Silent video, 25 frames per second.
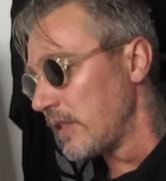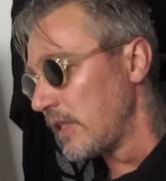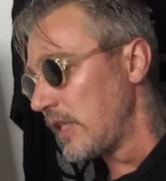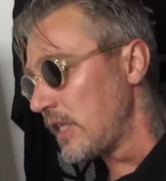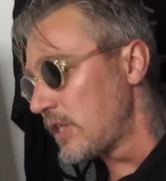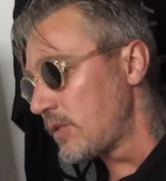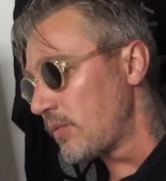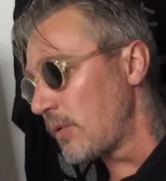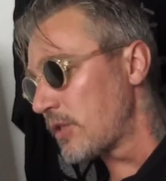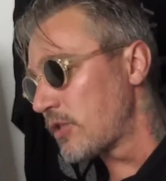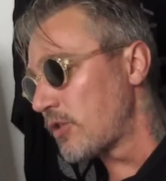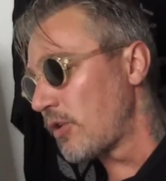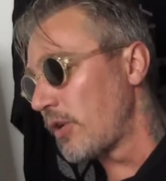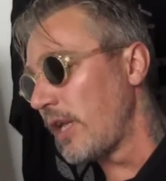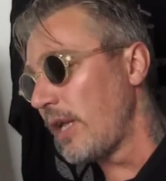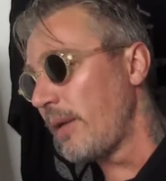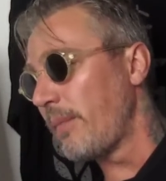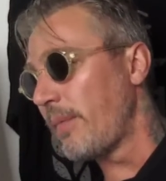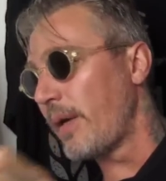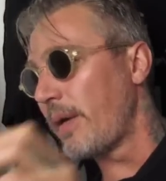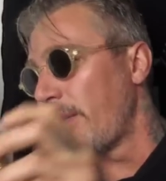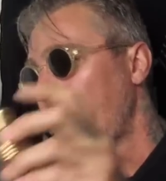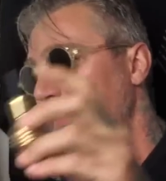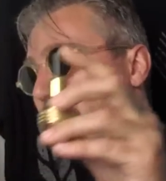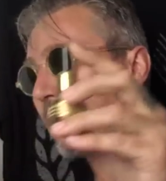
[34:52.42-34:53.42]
This was on
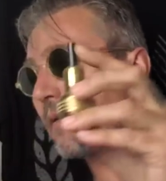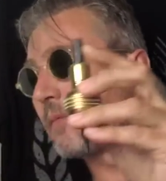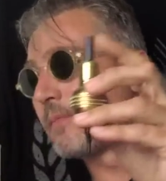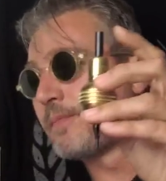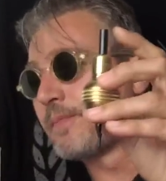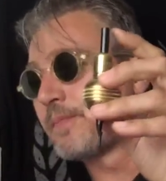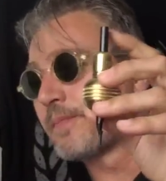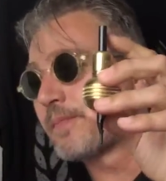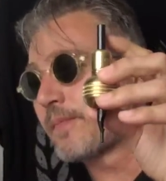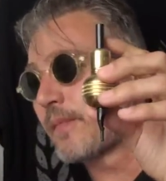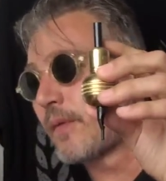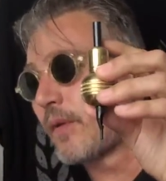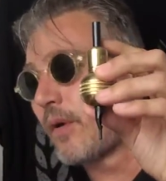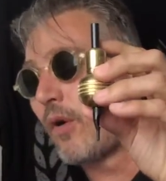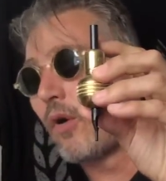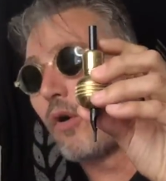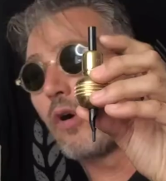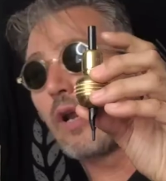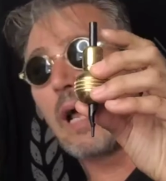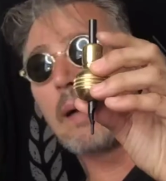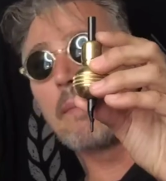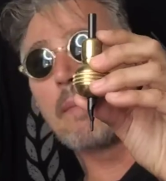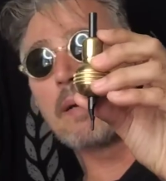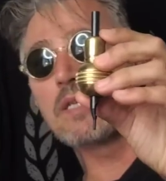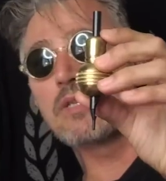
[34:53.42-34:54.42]
eBay, bro,
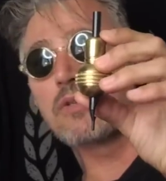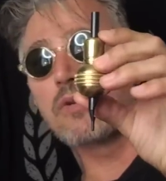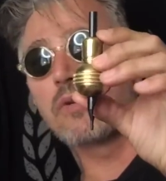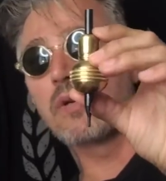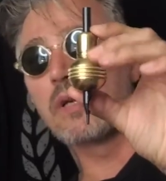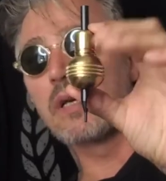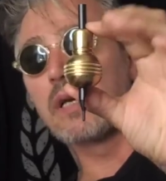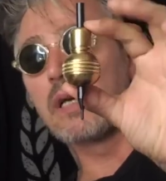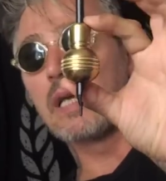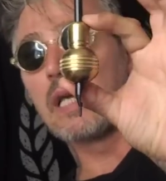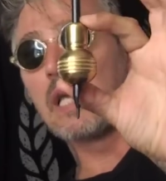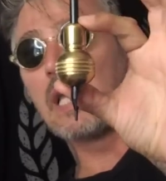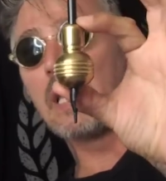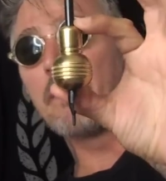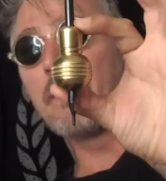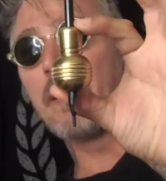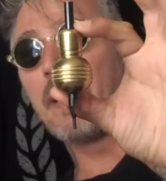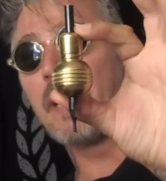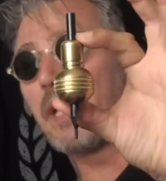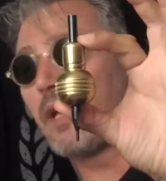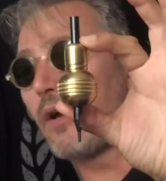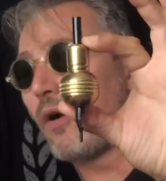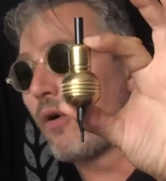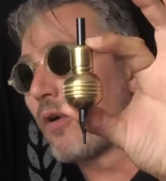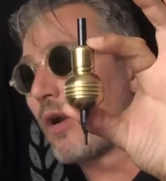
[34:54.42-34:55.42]
or Amazon.
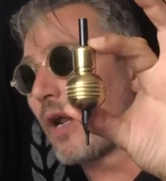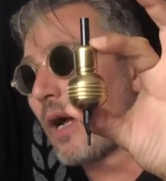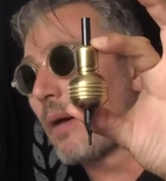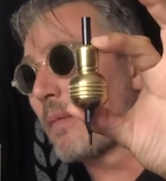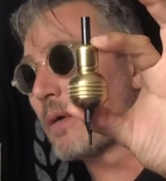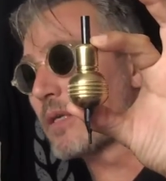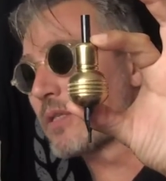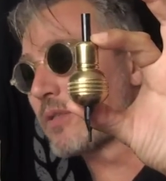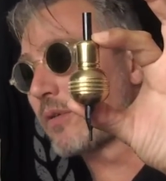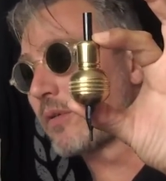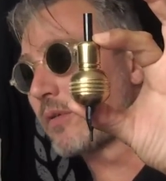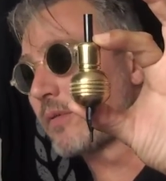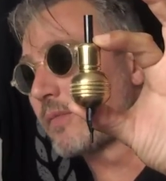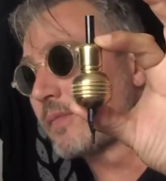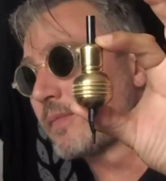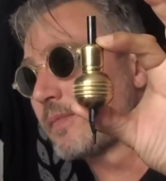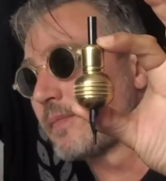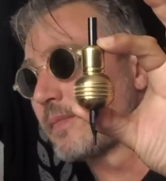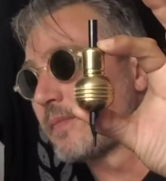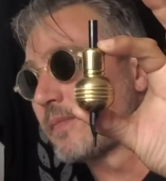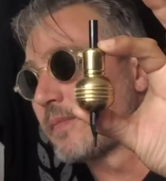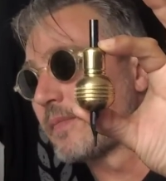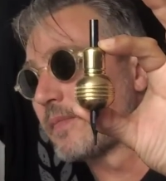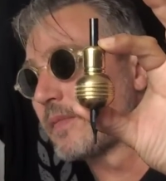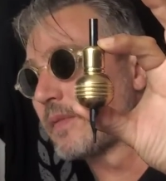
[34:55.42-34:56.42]
eBay or Amazon.
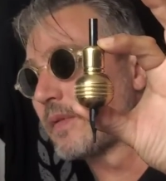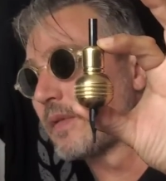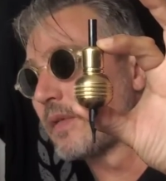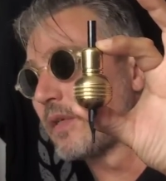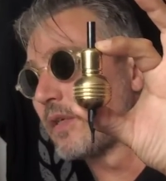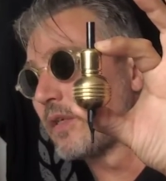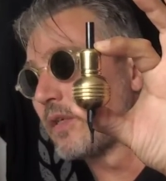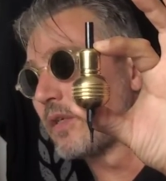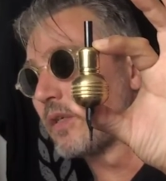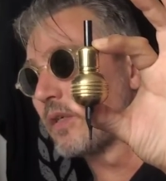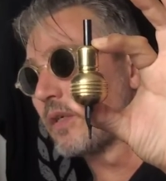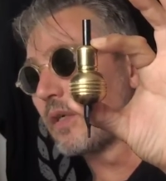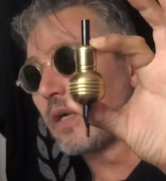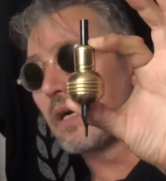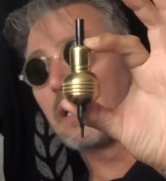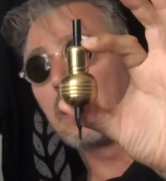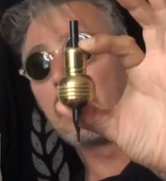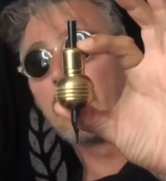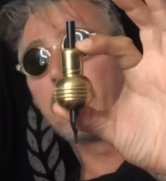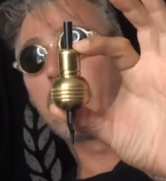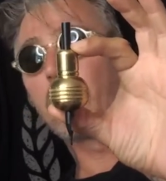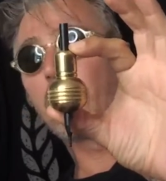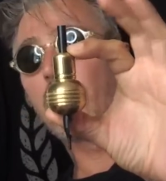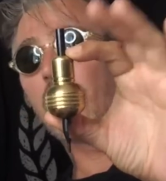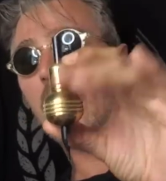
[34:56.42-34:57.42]

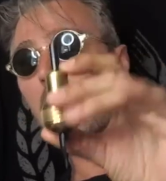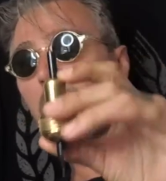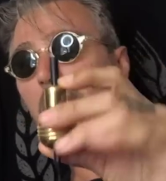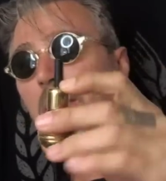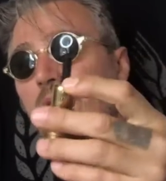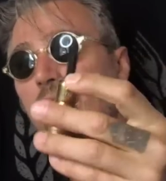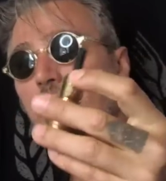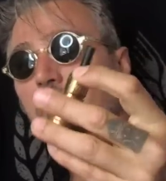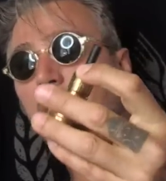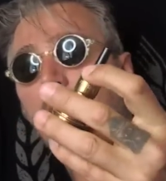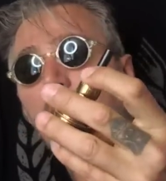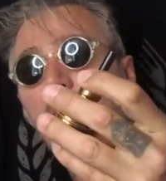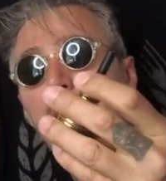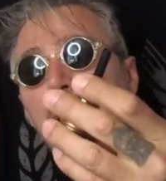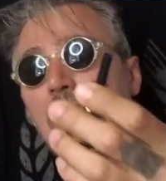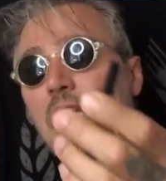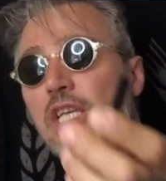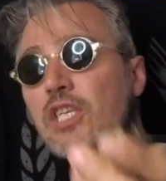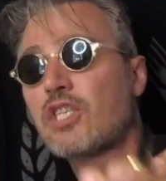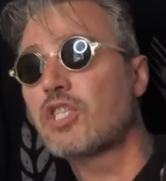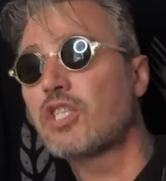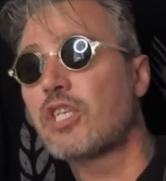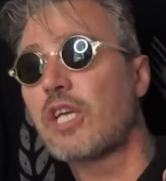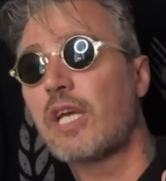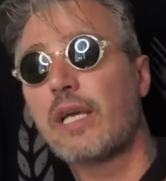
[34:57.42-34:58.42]
eBay or Amazon. I
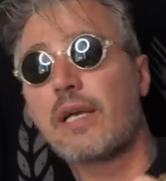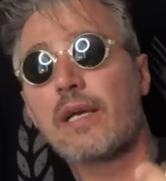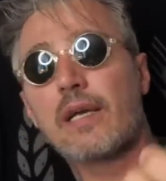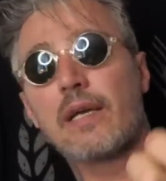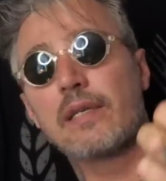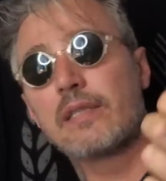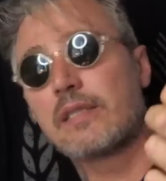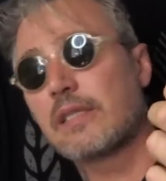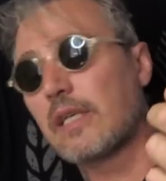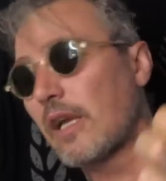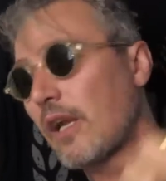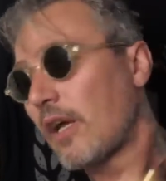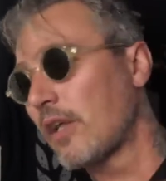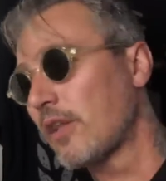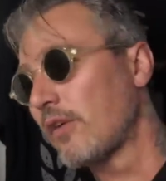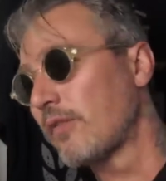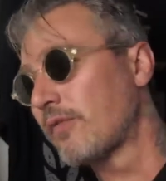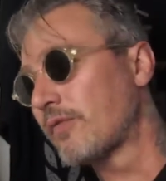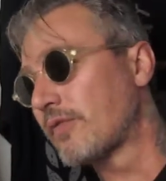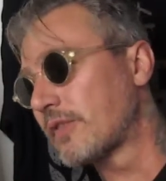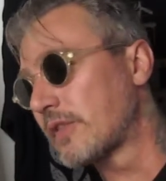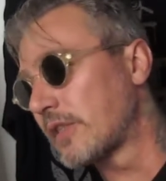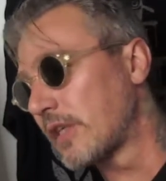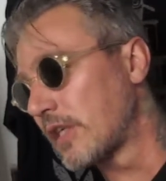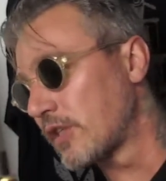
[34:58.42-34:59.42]
can check. It's a lot
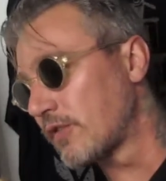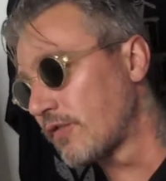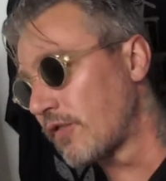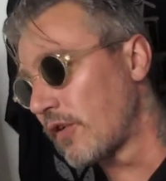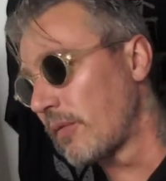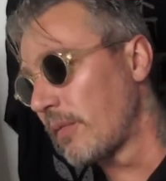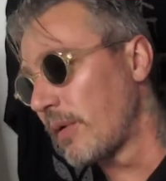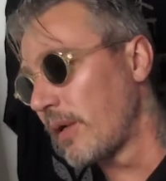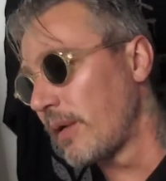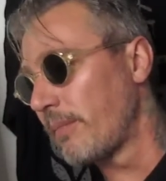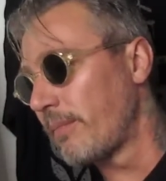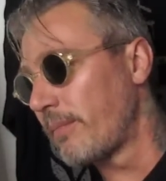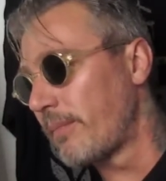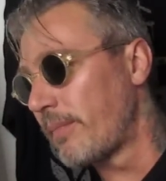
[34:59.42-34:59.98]
of search for me,